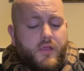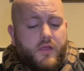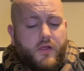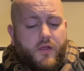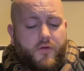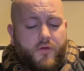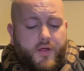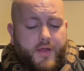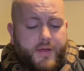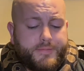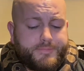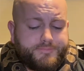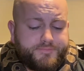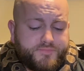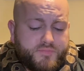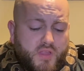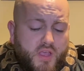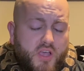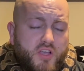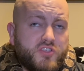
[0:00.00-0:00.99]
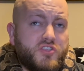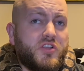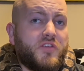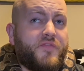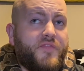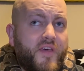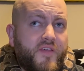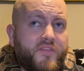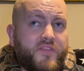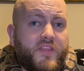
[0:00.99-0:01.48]
All right? So the
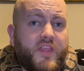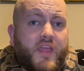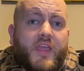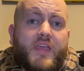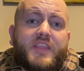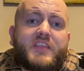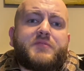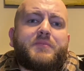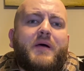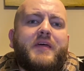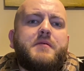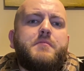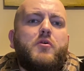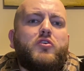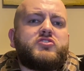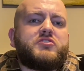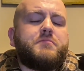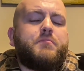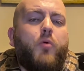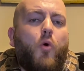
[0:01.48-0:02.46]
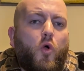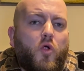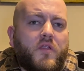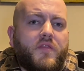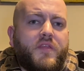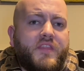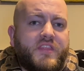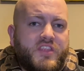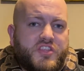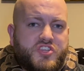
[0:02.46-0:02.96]
fifth thing, and this is probably the most important
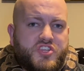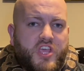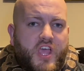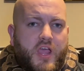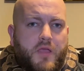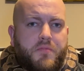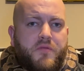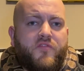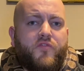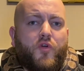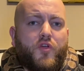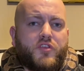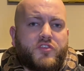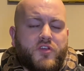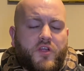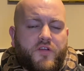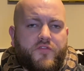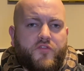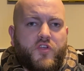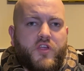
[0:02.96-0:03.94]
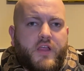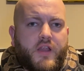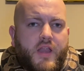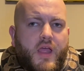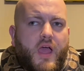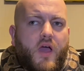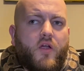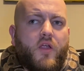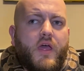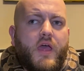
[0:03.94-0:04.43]
thing to check before you start freaking
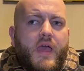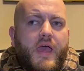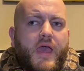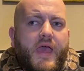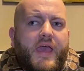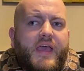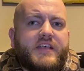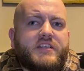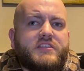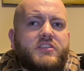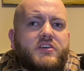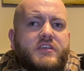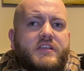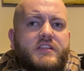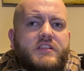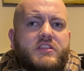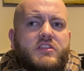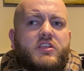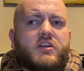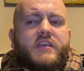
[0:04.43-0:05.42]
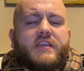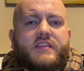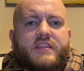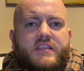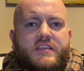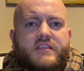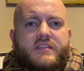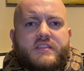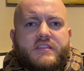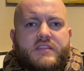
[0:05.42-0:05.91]
out, is look at
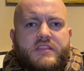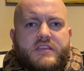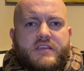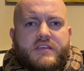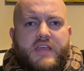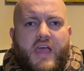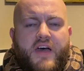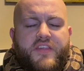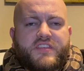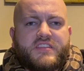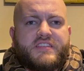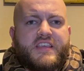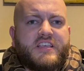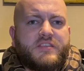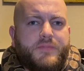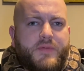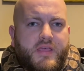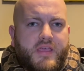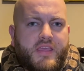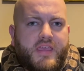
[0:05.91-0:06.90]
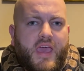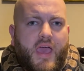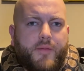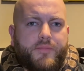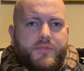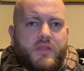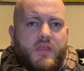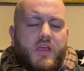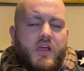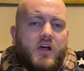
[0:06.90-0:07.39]
the how the snake's being
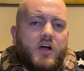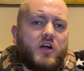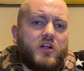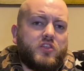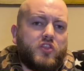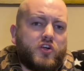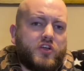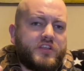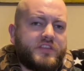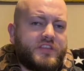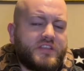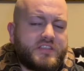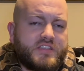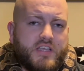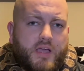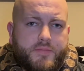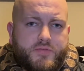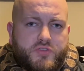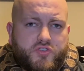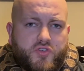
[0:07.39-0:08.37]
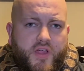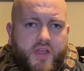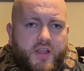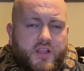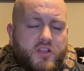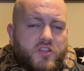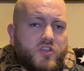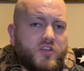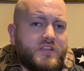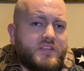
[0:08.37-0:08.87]
kept. Look at the
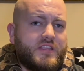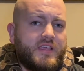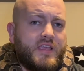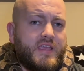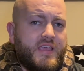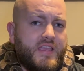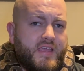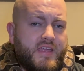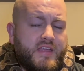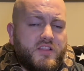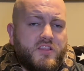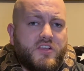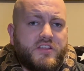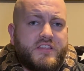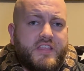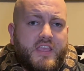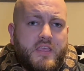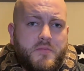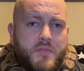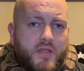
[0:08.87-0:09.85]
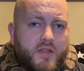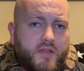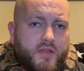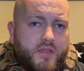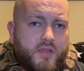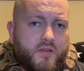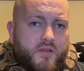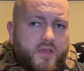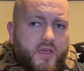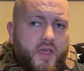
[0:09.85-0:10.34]
substrate, look at the heat, look at the
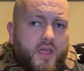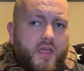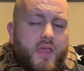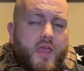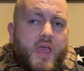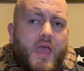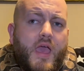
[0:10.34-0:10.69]
humidity, okay?